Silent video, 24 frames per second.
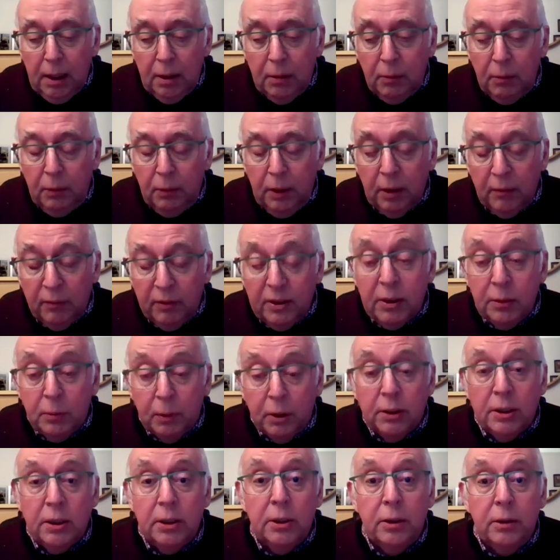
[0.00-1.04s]
We obviously
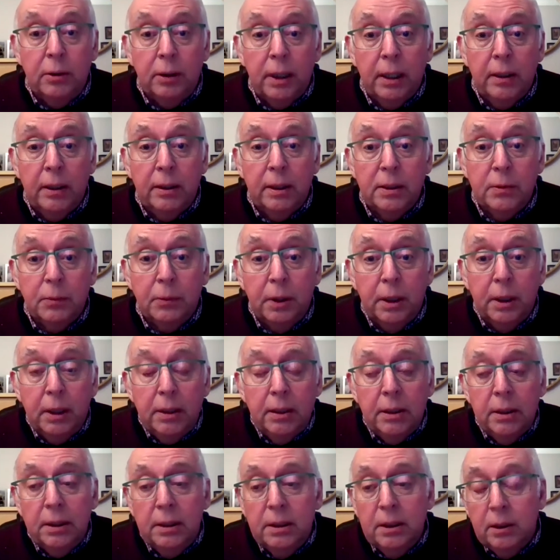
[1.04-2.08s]
wanted to know how this
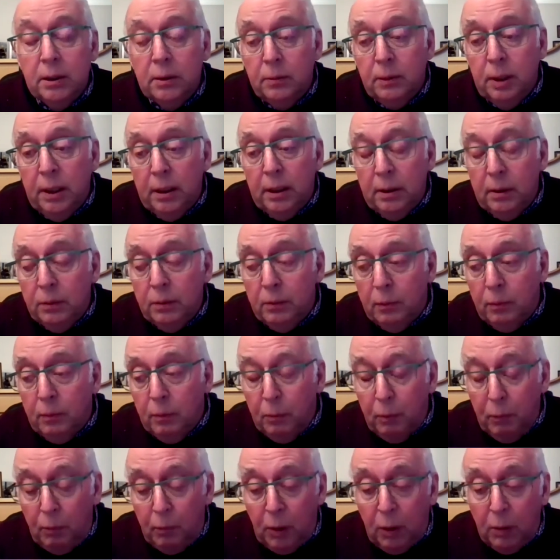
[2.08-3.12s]
worked. And so
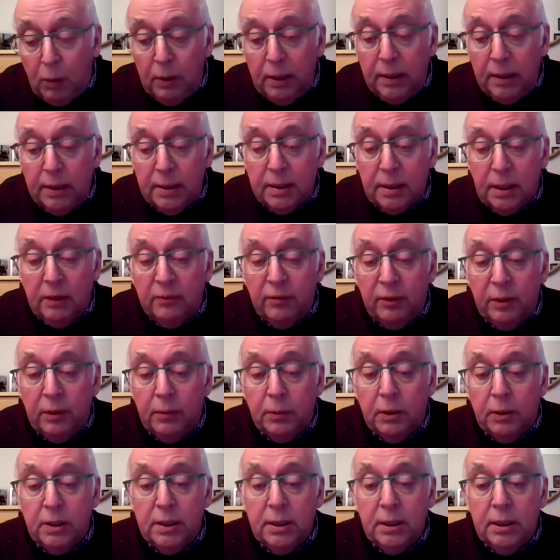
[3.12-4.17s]
what we discovered
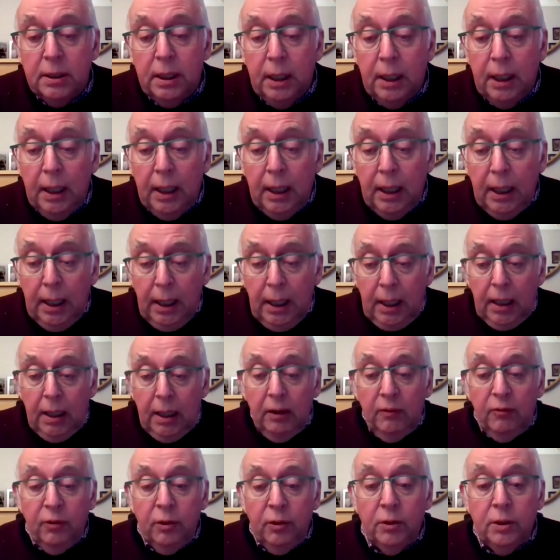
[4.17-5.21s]
was that
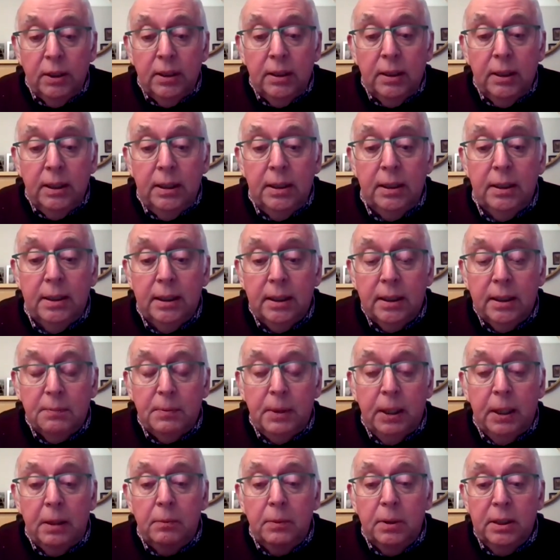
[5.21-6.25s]
if you did these
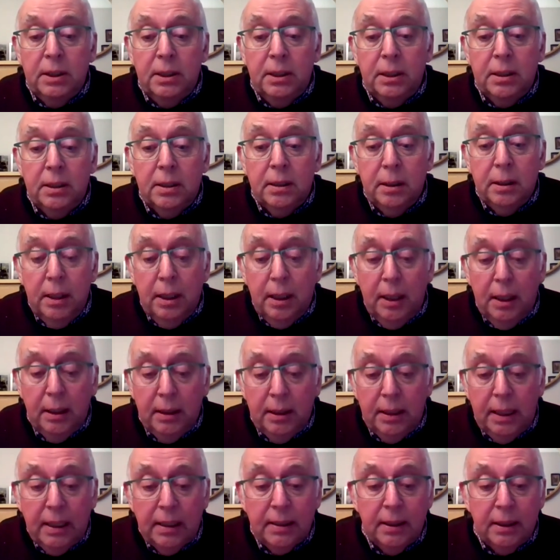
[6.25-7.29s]
experiments, these
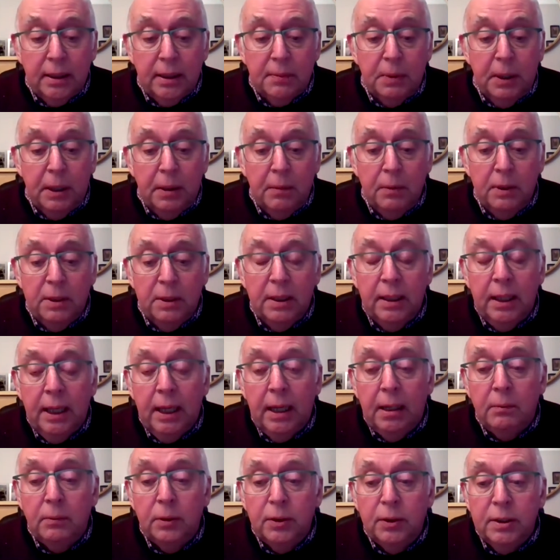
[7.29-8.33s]
test experiments in
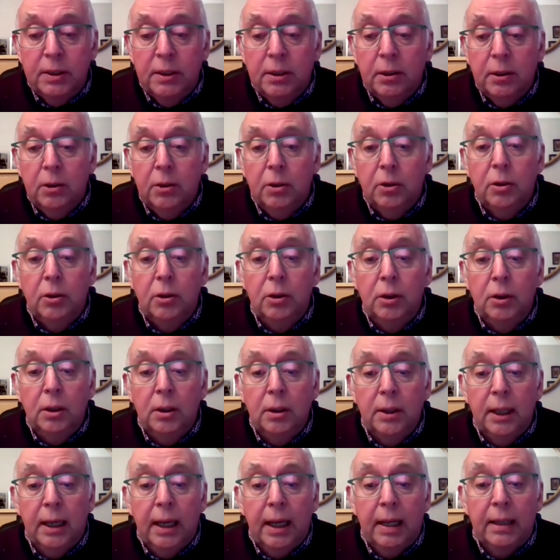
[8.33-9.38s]
animals that
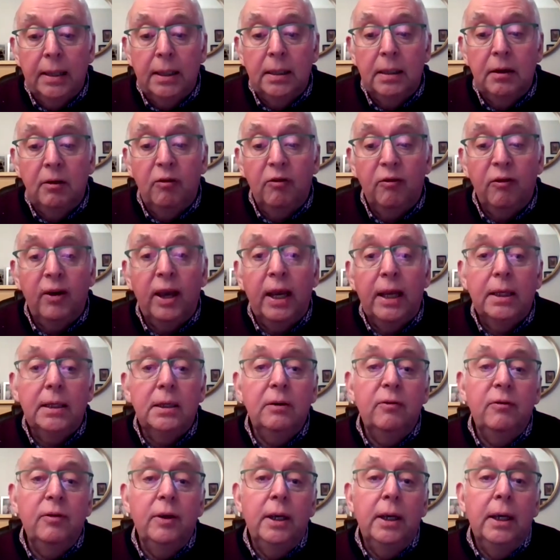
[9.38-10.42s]
had a
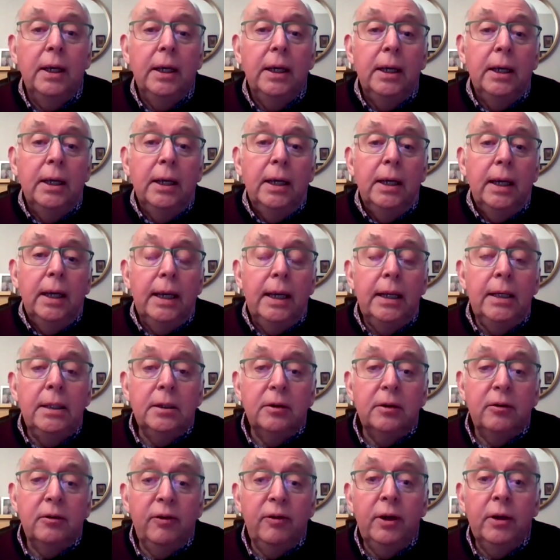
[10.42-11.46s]
defective
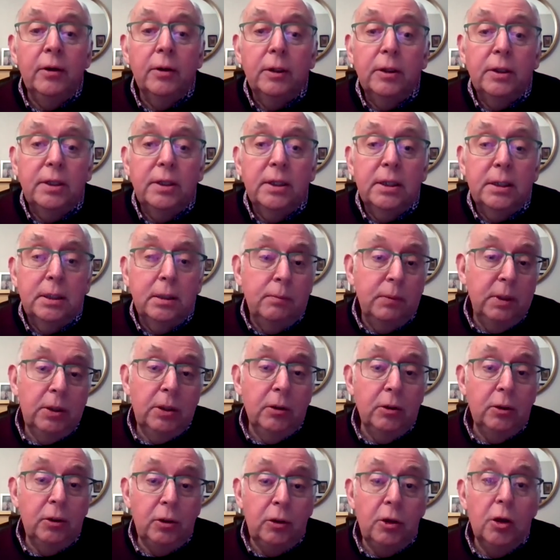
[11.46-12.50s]
interferon system, they
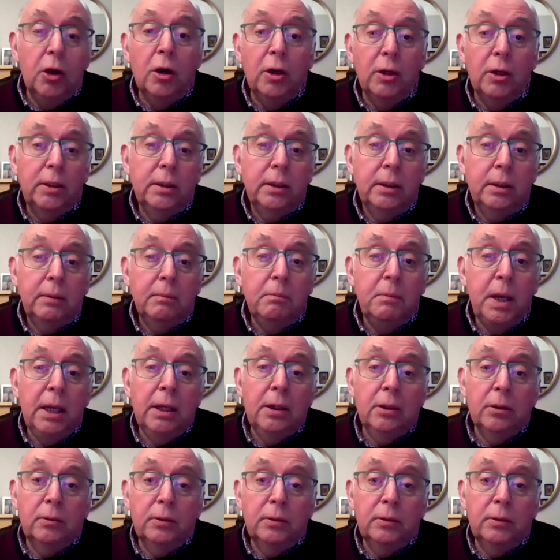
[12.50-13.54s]
could not make
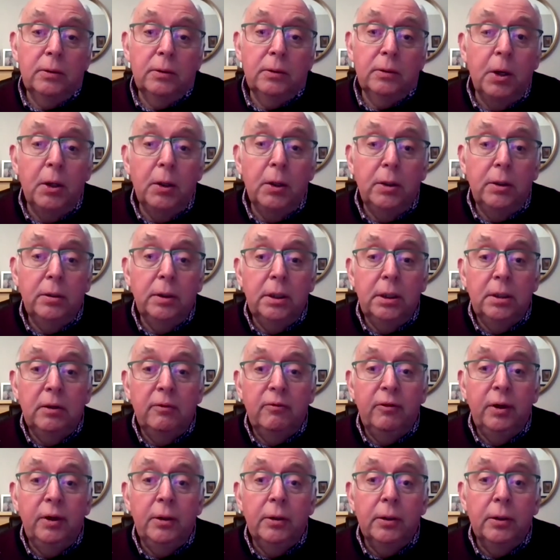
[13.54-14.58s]
or respond to
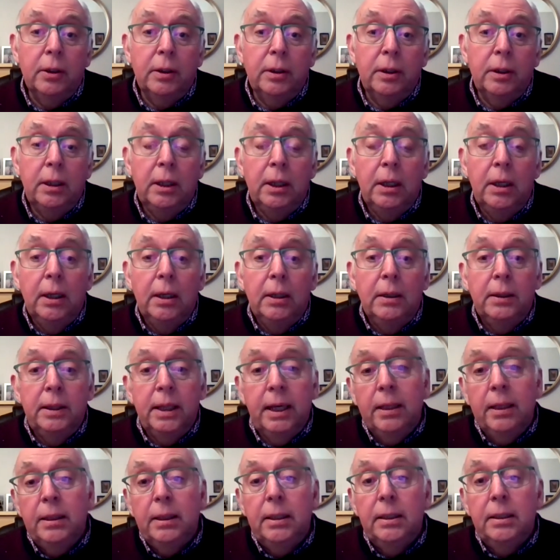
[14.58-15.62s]
interferon,
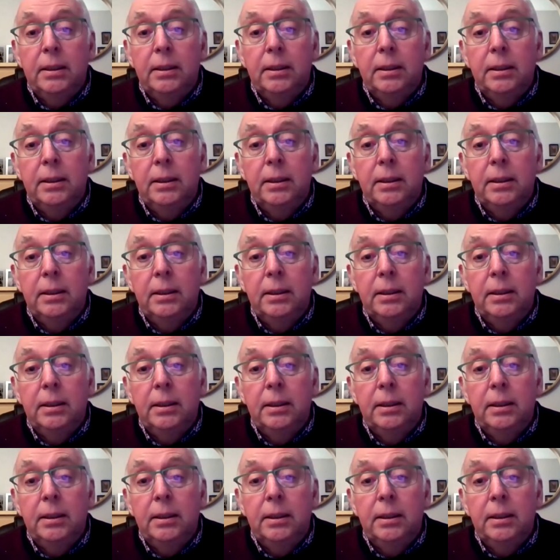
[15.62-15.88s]
then